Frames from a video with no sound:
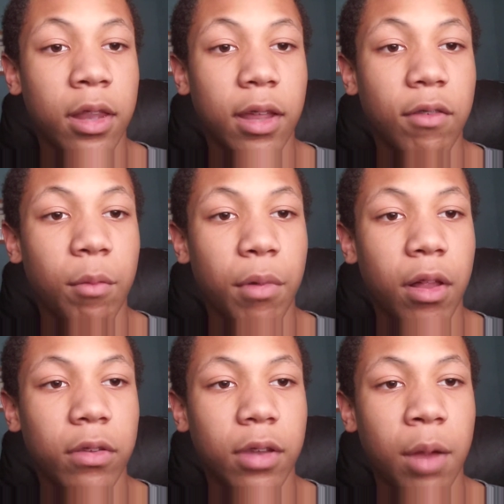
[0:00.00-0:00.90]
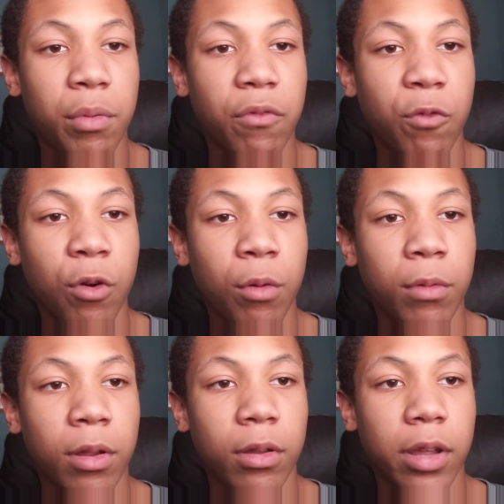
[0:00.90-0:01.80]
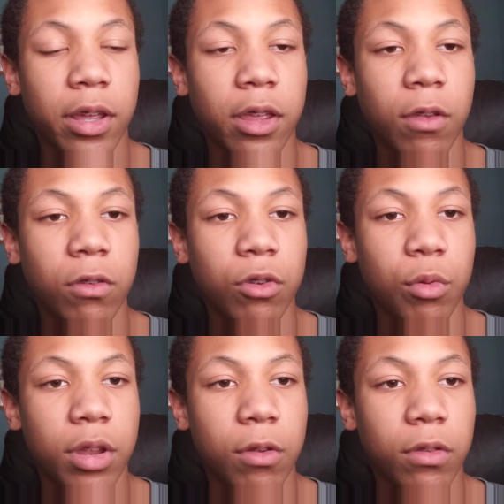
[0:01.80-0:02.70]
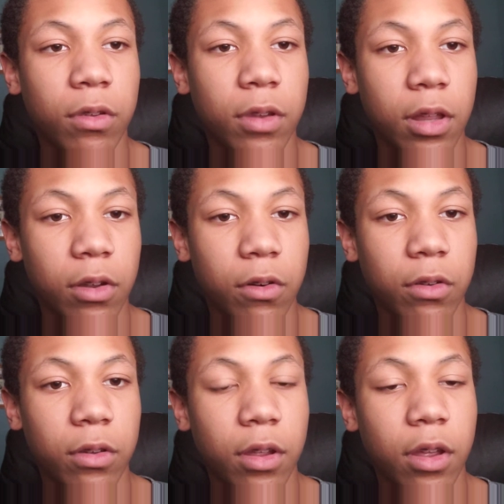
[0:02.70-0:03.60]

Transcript: Le'Veon Bell has not performed like he used to when he was the Steelers.